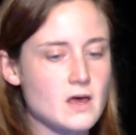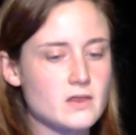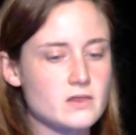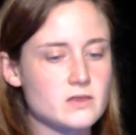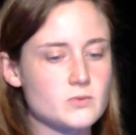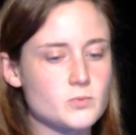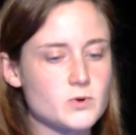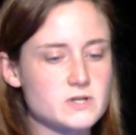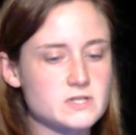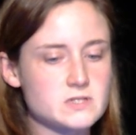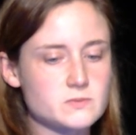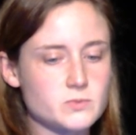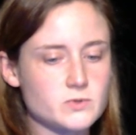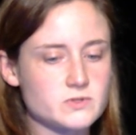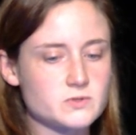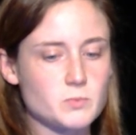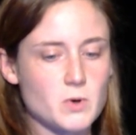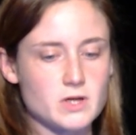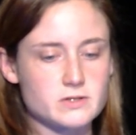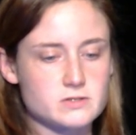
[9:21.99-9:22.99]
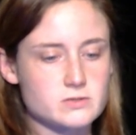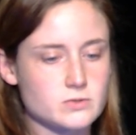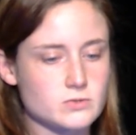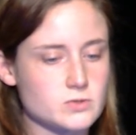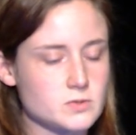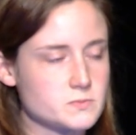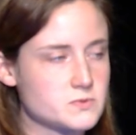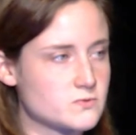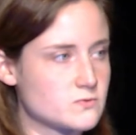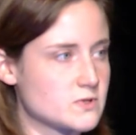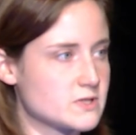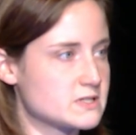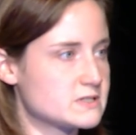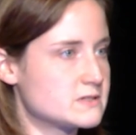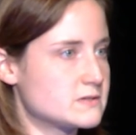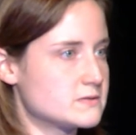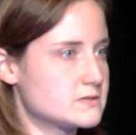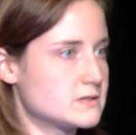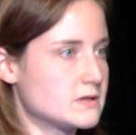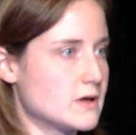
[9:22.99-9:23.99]
The principal sponsor groups for
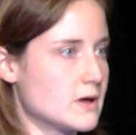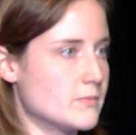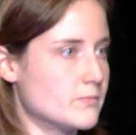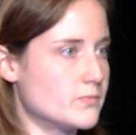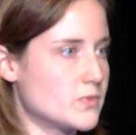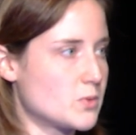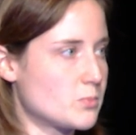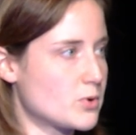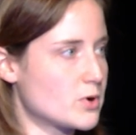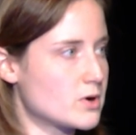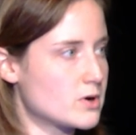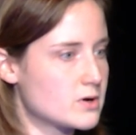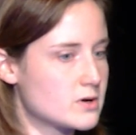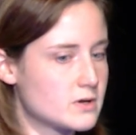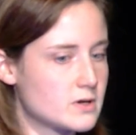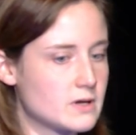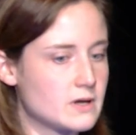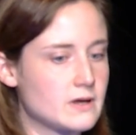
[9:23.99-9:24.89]
this is the PERG